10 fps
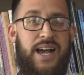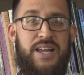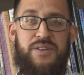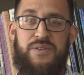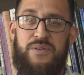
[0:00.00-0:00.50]

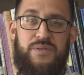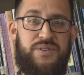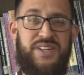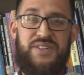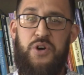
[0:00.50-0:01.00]
I
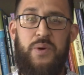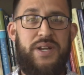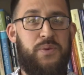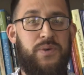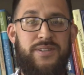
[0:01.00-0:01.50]
didn't know
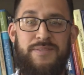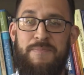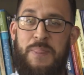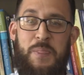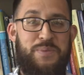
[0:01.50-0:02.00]
anyone,
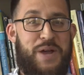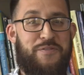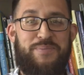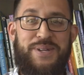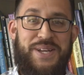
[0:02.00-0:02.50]

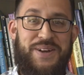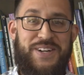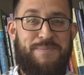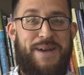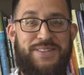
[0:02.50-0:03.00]
never been here,
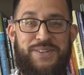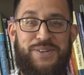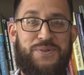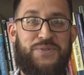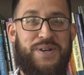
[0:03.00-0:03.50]
and I'm at the
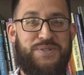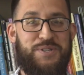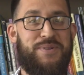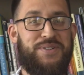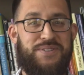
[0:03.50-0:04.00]
Good News
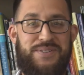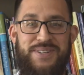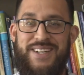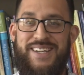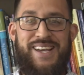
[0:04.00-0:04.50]
Rescue Mission.
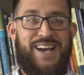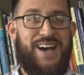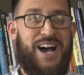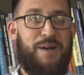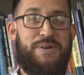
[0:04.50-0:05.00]

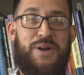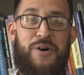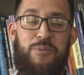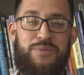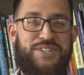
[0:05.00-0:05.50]
Uh, I'm in a
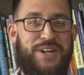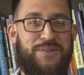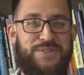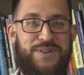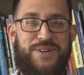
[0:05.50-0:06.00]
homeless
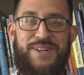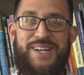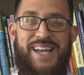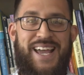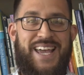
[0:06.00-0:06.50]
shelter,
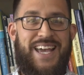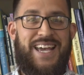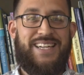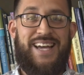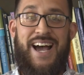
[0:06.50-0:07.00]

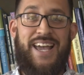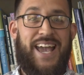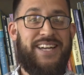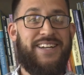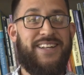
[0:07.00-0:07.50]
and I
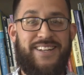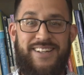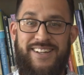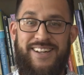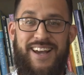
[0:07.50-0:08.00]
hated it.
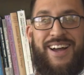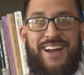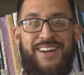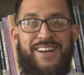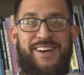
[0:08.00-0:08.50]

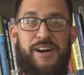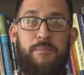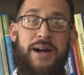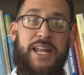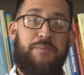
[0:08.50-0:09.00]
Uh,
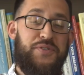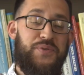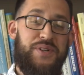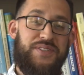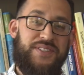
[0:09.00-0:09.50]
my name is
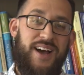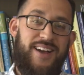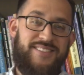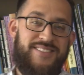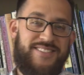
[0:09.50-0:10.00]
Rudy
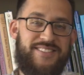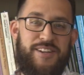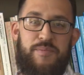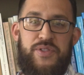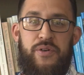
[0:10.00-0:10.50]
Saenz.
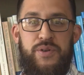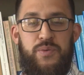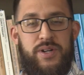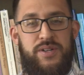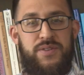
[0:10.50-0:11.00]
I'm
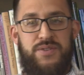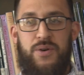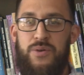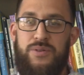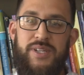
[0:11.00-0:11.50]
31 years
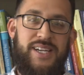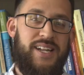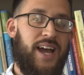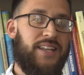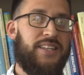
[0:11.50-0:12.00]
old, and
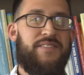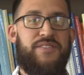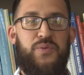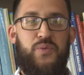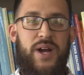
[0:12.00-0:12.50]
I live
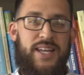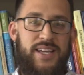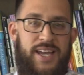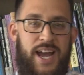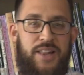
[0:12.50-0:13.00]
in
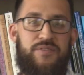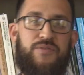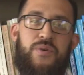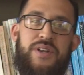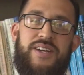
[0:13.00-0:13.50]
Redding,
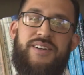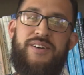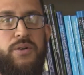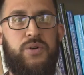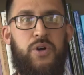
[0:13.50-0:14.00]
California.
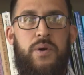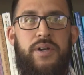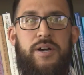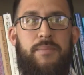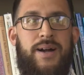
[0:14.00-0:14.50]

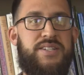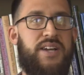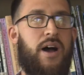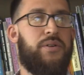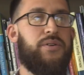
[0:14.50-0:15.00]
Growing up, my
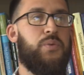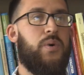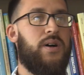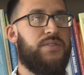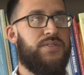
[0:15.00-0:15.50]
childhood
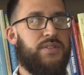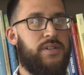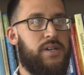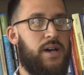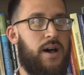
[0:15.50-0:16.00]
was
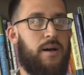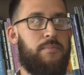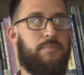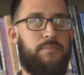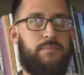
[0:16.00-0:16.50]

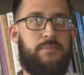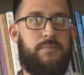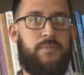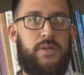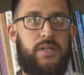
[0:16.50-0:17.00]
uh,
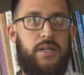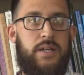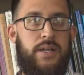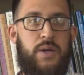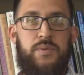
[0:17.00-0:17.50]

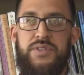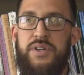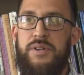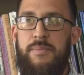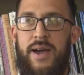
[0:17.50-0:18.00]
it was
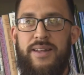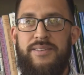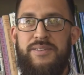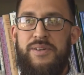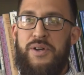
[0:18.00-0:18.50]
good and bad.
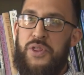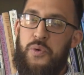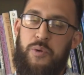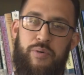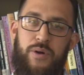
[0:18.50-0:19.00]

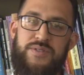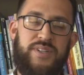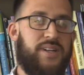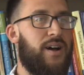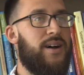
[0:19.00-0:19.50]
There were pros
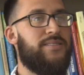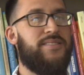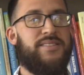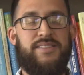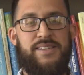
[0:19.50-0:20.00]
and
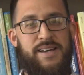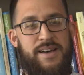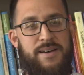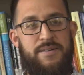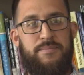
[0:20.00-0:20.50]
cons.
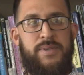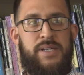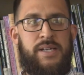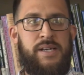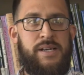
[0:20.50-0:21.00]
Uh,
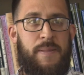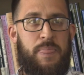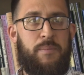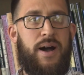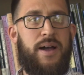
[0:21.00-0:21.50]

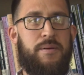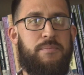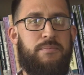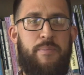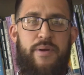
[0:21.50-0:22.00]
my
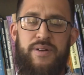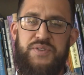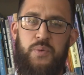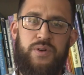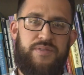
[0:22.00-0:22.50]
my
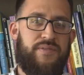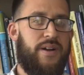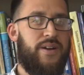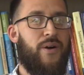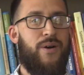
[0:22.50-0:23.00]
parents worked
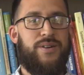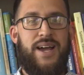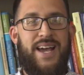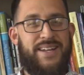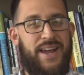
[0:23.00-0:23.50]
very hard, and I
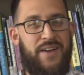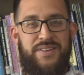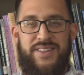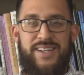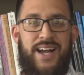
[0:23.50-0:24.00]
had
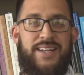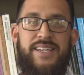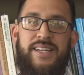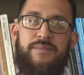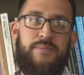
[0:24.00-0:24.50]
everything I
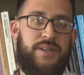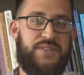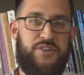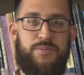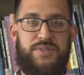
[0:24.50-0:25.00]
needed in
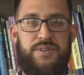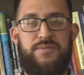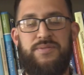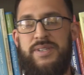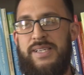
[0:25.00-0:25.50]
terms
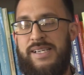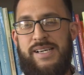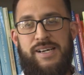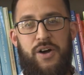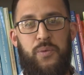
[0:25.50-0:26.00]
of
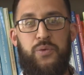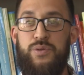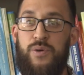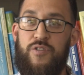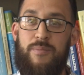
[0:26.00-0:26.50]
uh, a
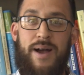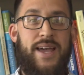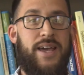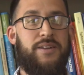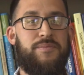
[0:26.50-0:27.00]
roof over my
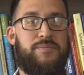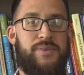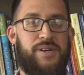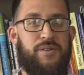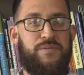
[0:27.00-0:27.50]
head,
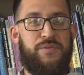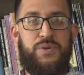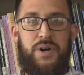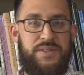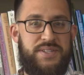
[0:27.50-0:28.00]
uh,
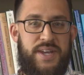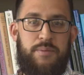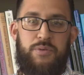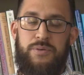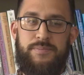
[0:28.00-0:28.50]
food on the
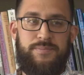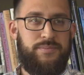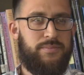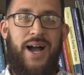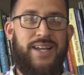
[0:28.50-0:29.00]
table,
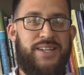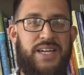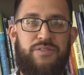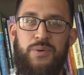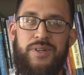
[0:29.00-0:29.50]
I could
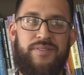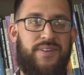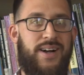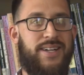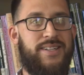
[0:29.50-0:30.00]
never really
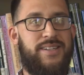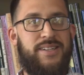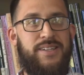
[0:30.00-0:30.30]
find